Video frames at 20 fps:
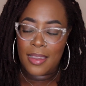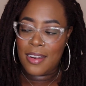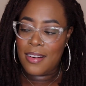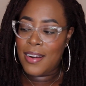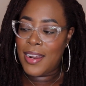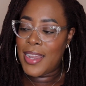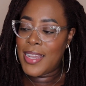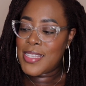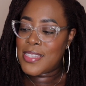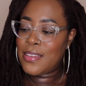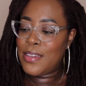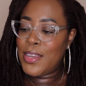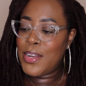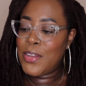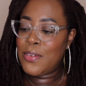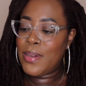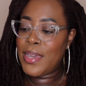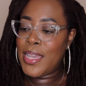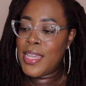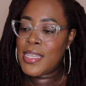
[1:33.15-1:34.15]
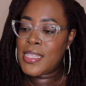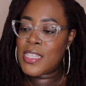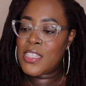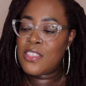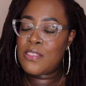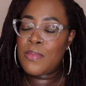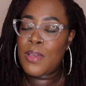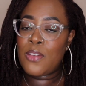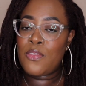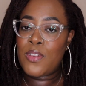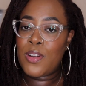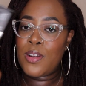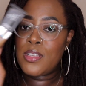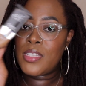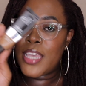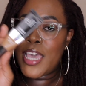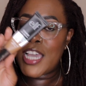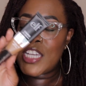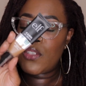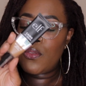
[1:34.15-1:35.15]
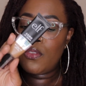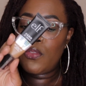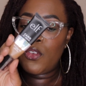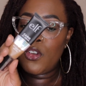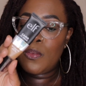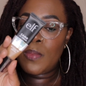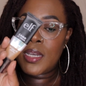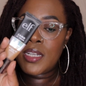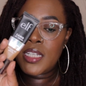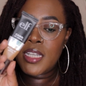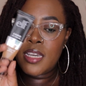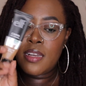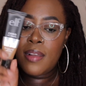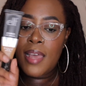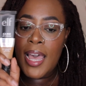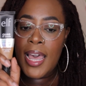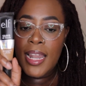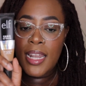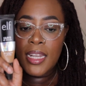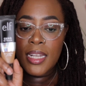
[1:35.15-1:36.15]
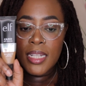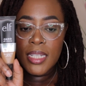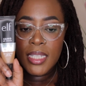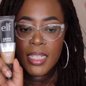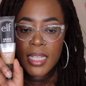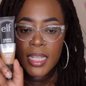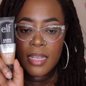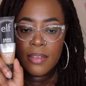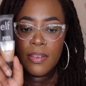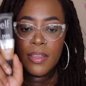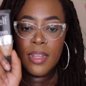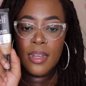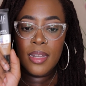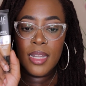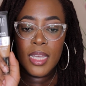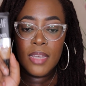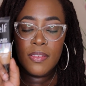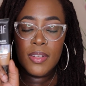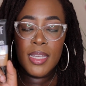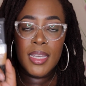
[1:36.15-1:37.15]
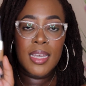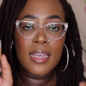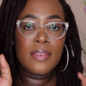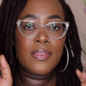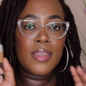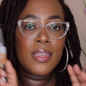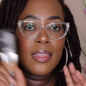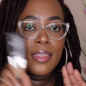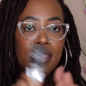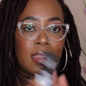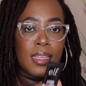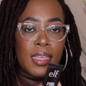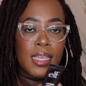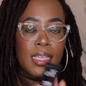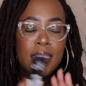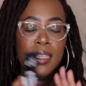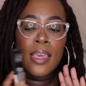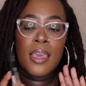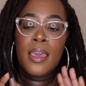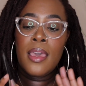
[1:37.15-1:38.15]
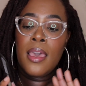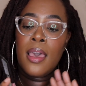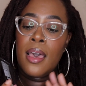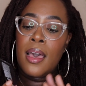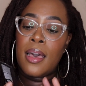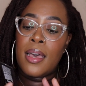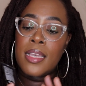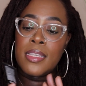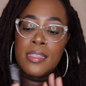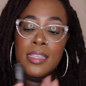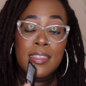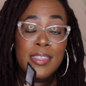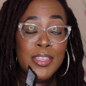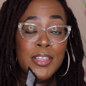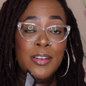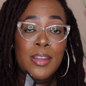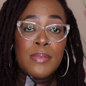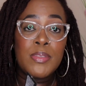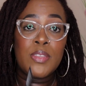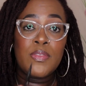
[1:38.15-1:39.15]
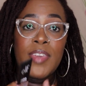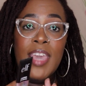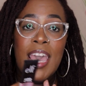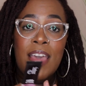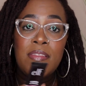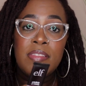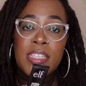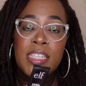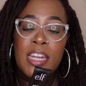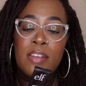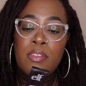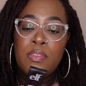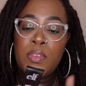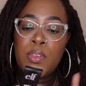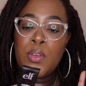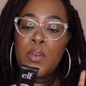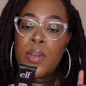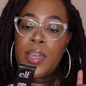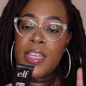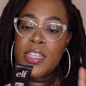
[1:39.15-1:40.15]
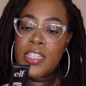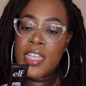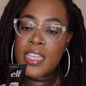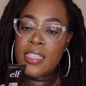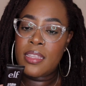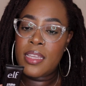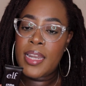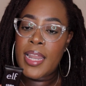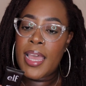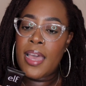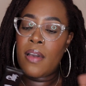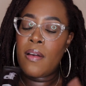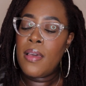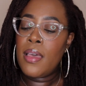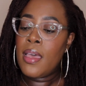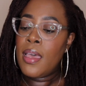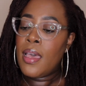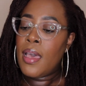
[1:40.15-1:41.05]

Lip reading: All right, so anyways, this is my first actual review of my channel. I love this CC cream. So if you haven't seen a review, go ahead and check that out.